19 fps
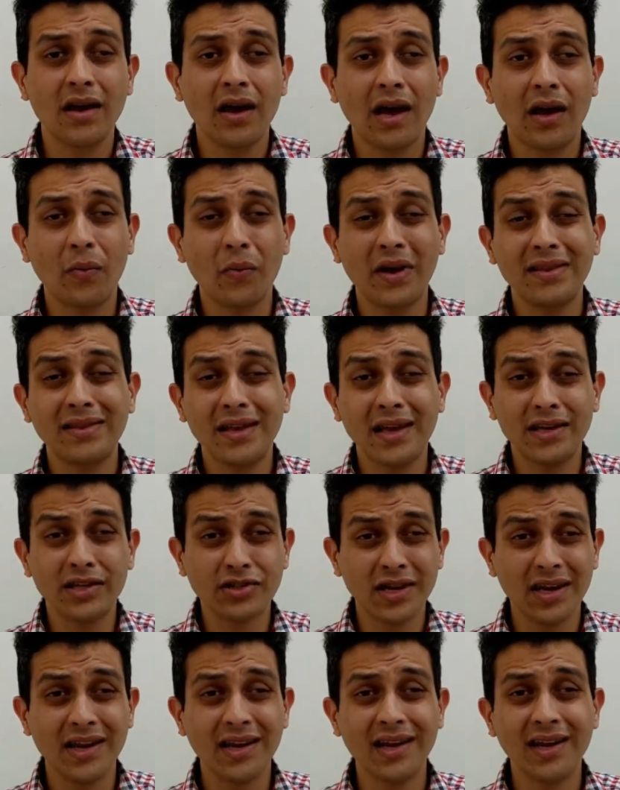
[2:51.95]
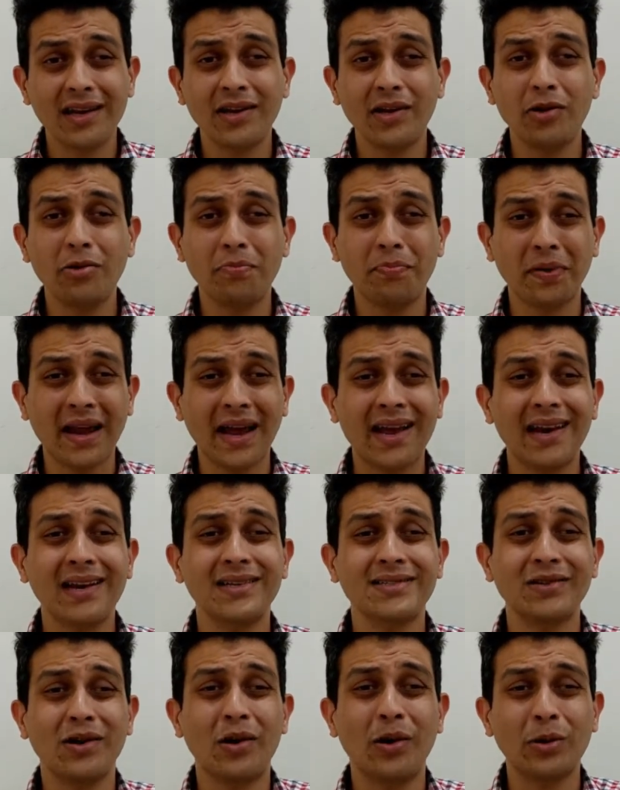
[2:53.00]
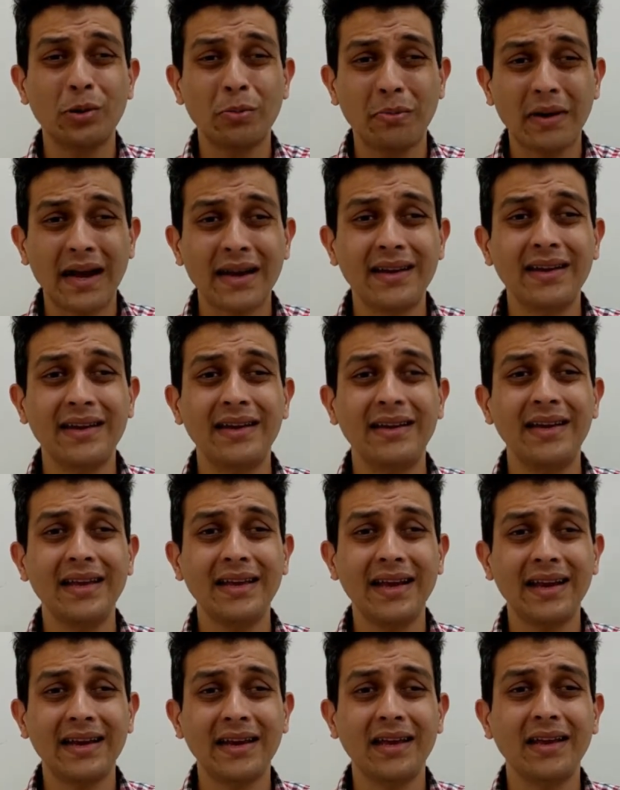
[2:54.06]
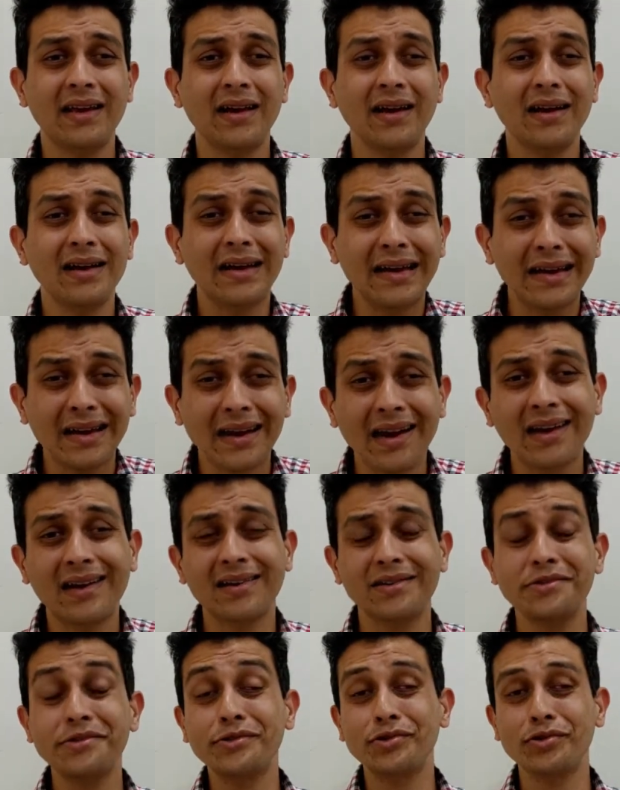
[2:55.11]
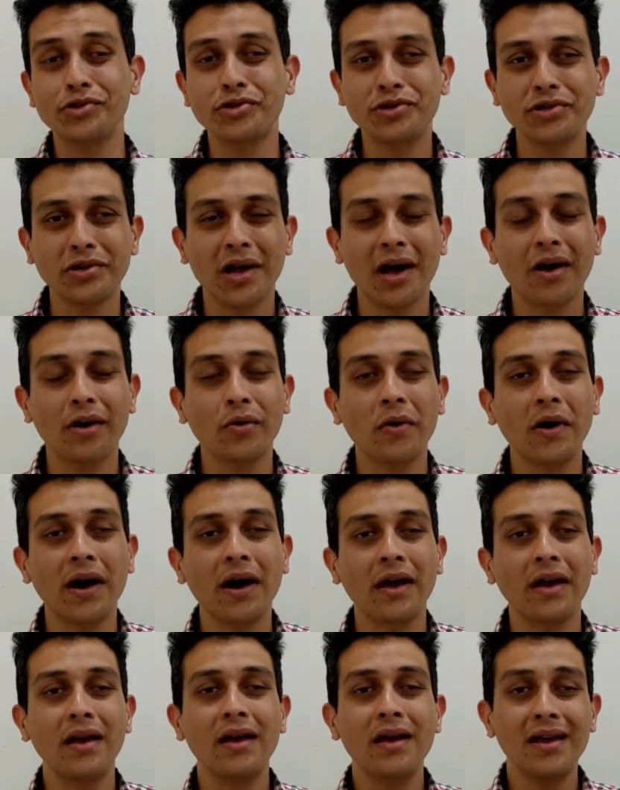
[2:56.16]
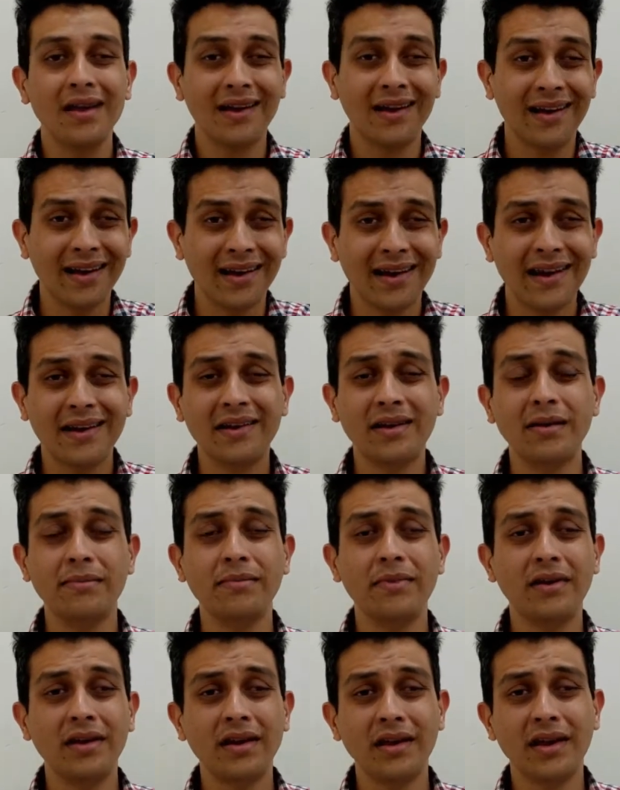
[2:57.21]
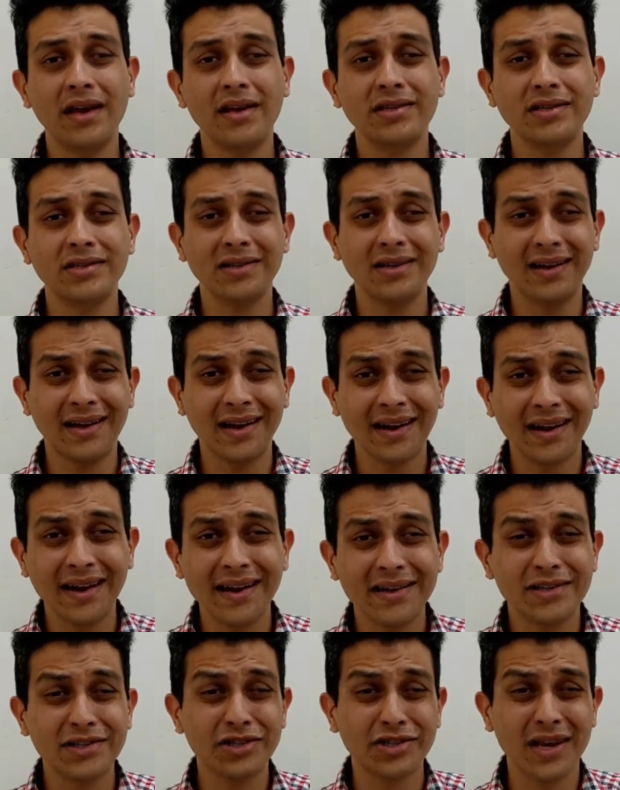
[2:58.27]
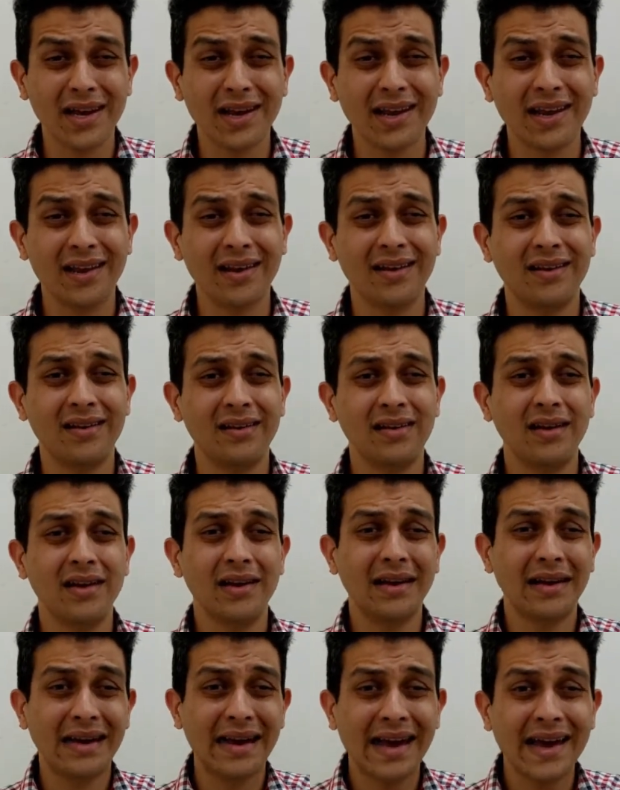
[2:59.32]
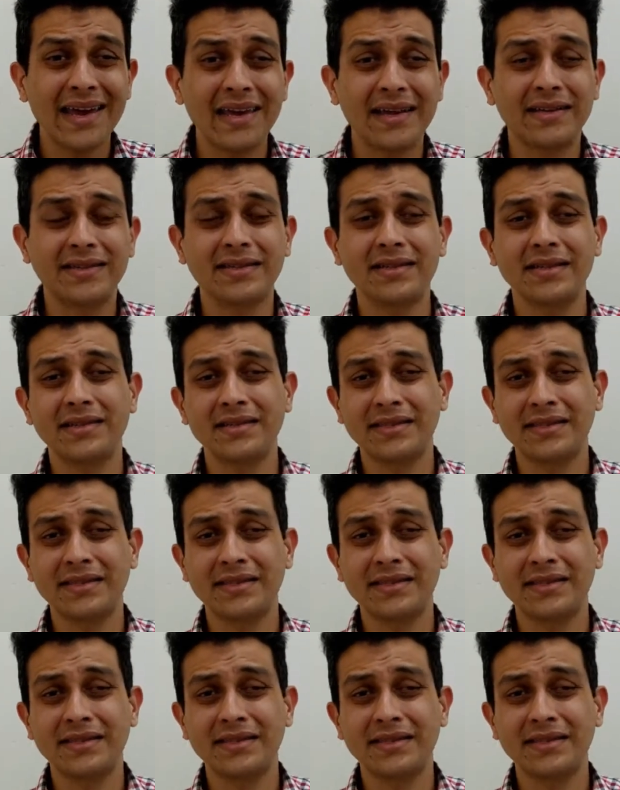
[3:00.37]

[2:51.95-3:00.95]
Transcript: And when they're sharing it, your brand is automatically getting a great social ROI, great communication, great sharing, likes,